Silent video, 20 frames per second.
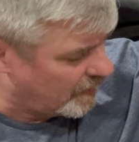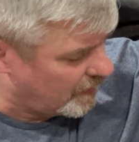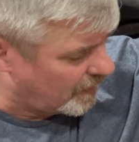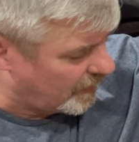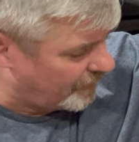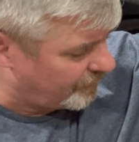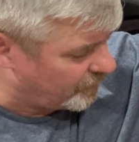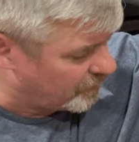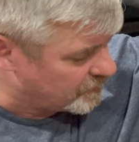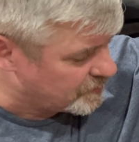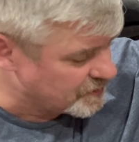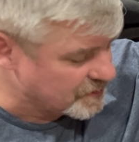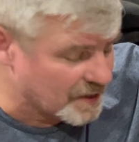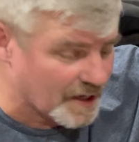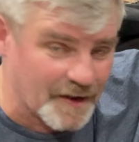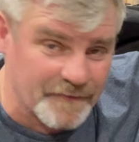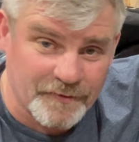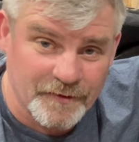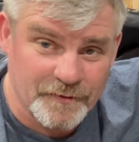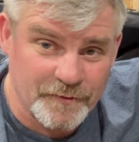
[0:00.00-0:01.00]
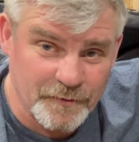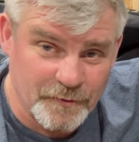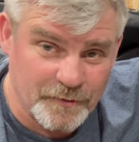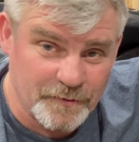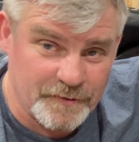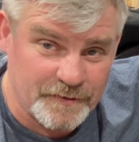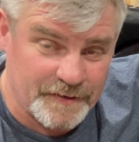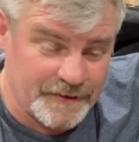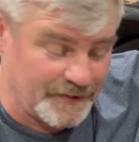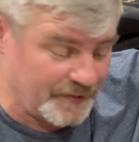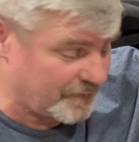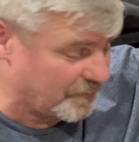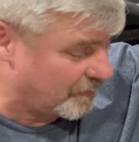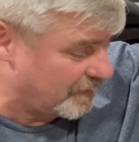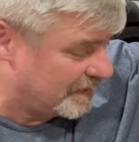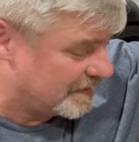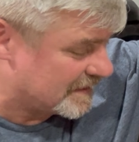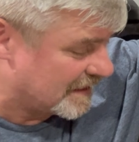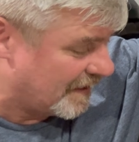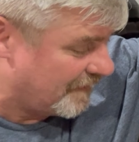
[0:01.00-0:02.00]
I've loosened off the 2
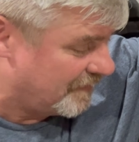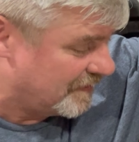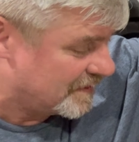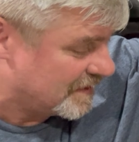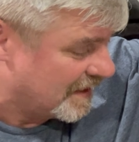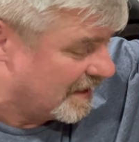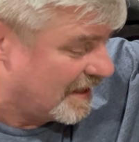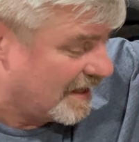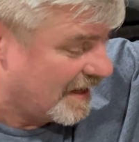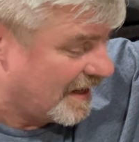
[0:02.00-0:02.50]
T27s,